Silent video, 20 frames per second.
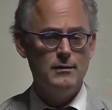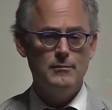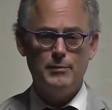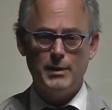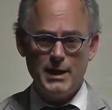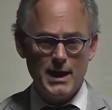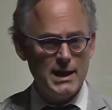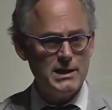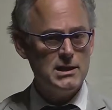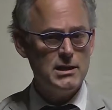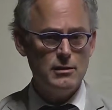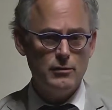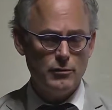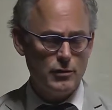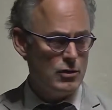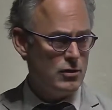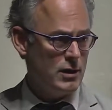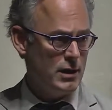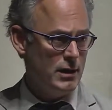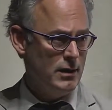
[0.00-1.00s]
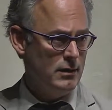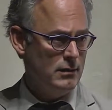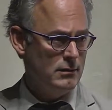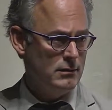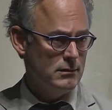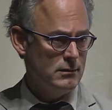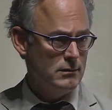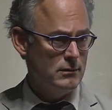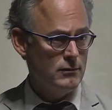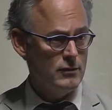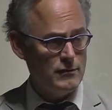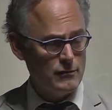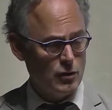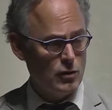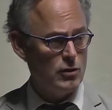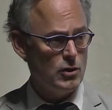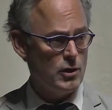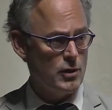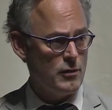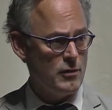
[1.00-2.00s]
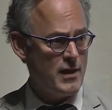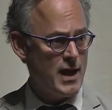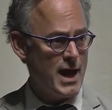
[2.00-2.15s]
By 1930, even earlier than